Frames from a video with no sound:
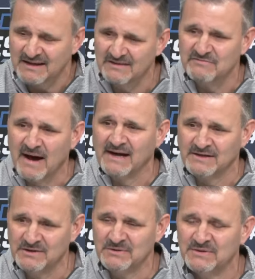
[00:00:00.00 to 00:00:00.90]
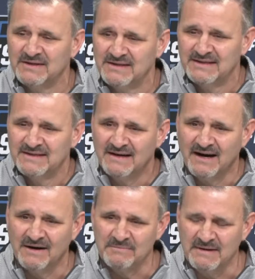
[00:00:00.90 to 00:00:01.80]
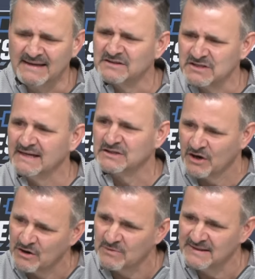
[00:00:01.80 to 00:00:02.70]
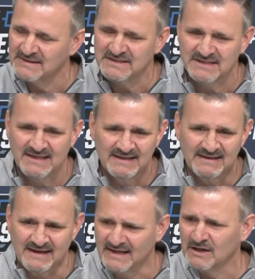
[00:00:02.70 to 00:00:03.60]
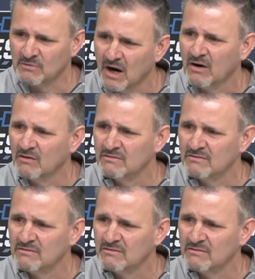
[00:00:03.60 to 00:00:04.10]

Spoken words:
mind you, NCAA tournaments in a row.